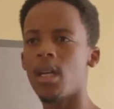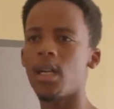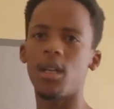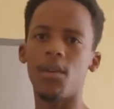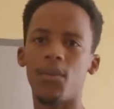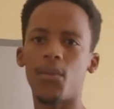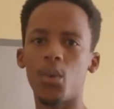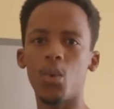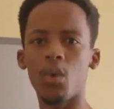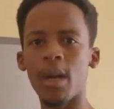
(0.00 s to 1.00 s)
If
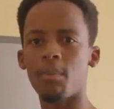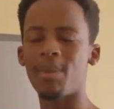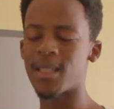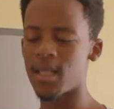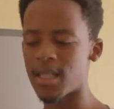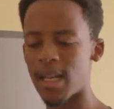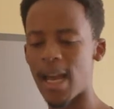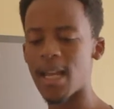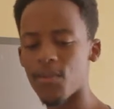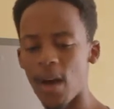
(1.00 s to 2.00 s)
you run a business that
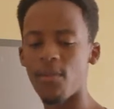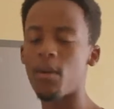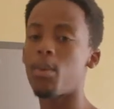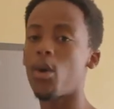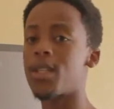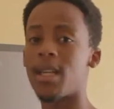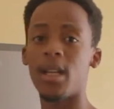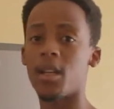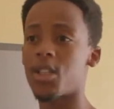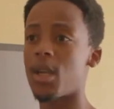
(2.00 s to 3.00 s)
has 5 employees and a
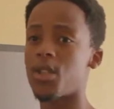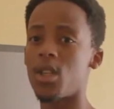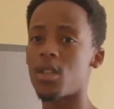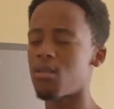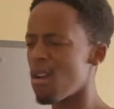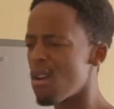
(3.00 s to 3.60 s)
receptionist,